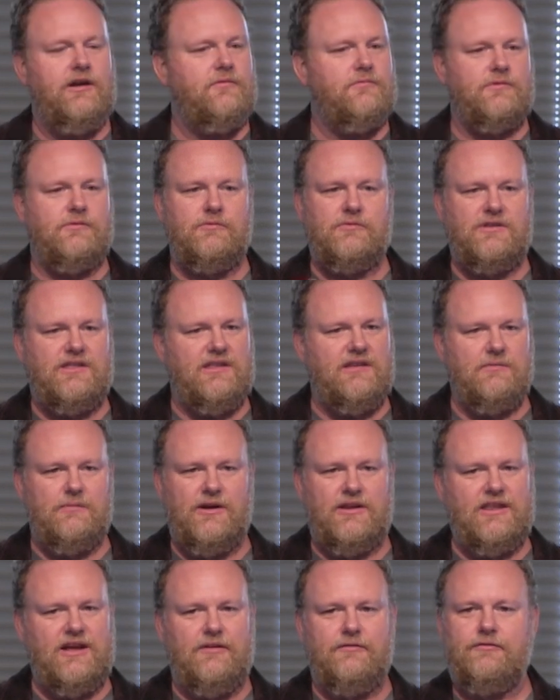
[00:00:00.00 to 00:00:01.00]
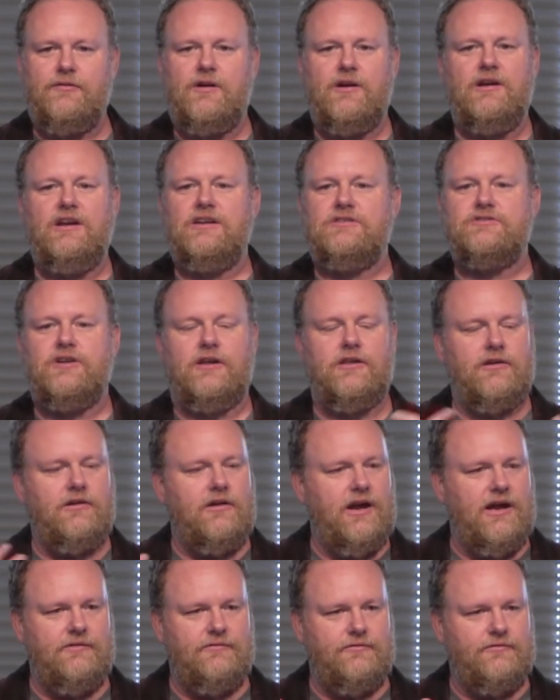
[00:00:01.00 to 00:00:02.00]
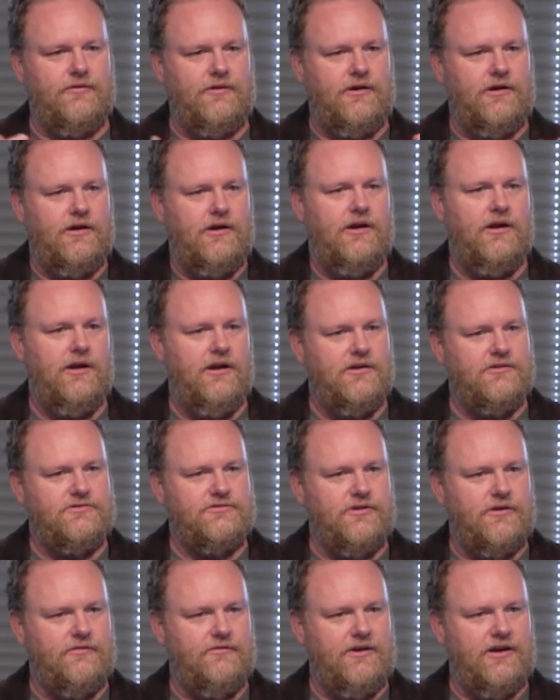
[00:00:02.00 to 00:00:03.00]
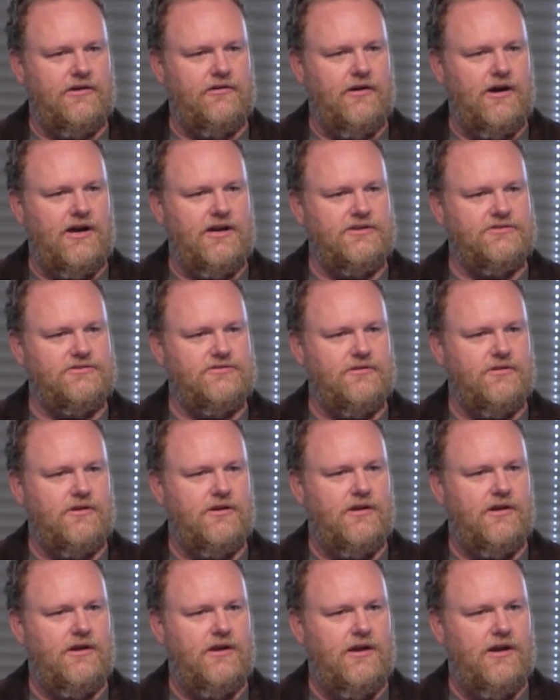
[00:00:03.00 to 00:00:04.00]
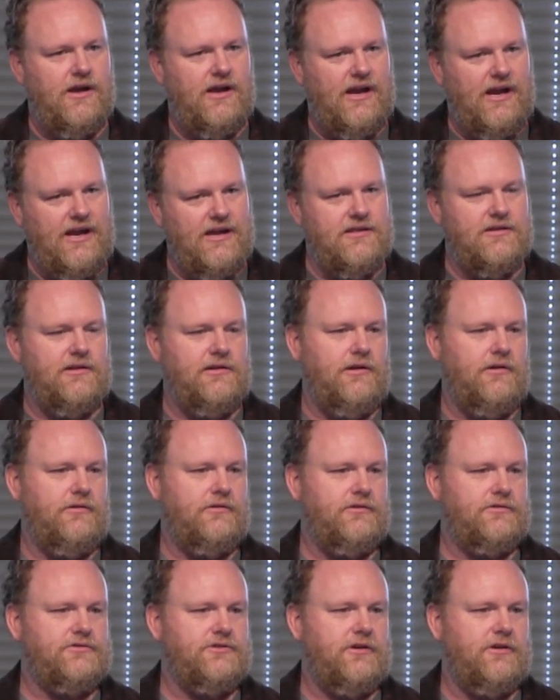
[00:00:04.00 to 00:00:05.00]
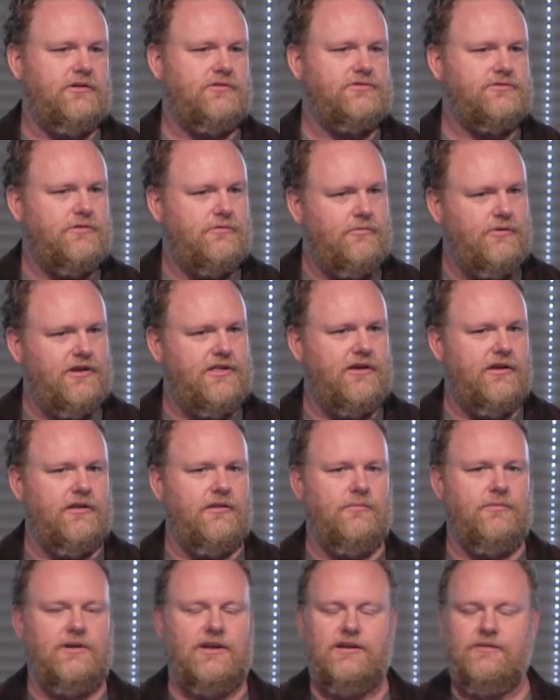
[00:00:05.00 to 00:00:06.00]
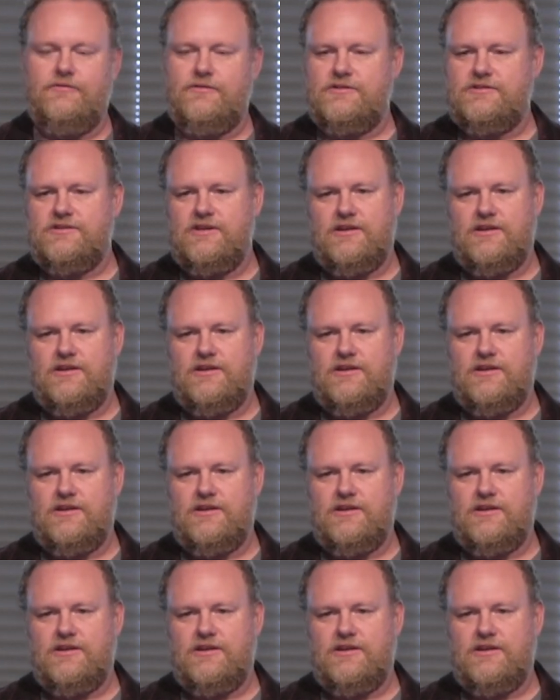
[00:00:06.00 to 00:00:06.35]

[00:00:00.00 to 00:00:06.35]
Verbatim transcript: But we think about that for each other and for serving Christ in the local church with other believers.